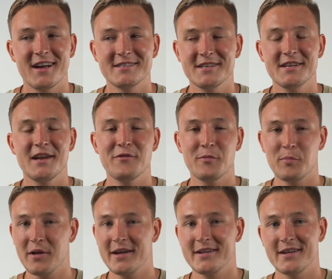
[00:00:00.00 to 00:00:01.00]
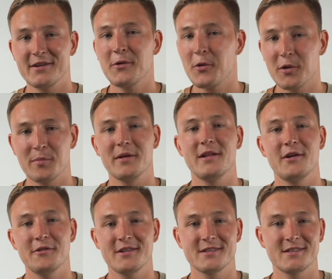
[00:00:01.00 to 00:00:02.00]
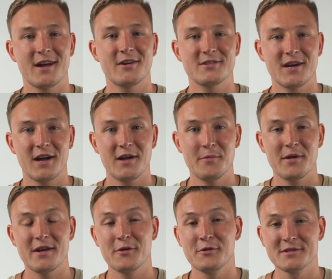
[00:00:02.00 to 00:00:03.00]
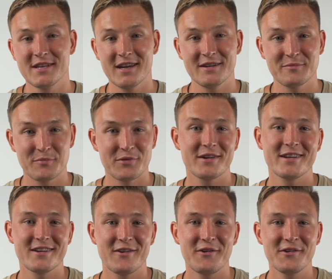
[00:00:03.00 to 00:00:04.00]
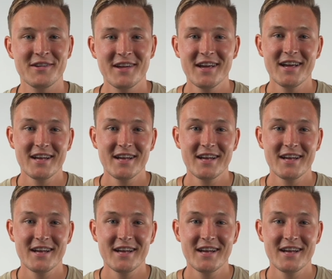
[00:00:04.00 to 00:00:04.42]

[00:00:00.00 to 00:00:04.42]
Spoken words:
I didn't have a blanket or pillow the entire time, and it was like pretty cold.